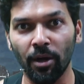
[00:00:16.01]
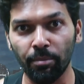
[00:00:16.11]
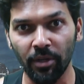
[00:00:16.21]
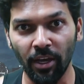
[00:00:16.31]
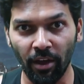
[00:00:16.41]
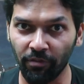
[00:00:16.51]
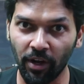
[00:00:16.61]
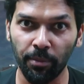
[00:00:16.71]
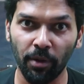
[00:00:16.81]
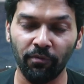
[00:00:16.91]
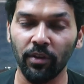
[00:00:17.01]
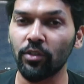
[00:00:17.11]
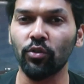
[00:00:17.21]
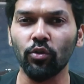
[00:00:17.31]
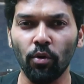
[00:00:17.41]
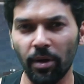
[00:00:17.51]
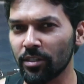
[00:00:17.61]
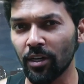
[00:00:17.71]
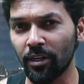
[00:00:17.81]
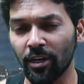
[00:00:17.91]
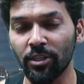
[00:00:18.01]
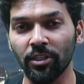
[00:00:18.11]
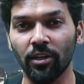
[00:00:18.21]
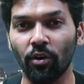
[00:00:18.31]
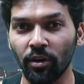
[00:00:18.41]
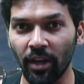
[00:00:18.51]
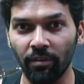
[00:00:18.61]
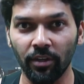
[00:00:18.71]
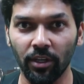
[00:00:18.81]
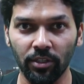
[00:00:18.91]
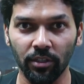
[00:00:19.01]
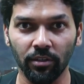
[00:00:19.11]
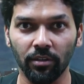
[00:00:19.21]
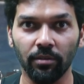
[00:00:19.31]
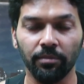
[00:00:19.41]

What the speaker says: companies have come up with so much literature on navigation.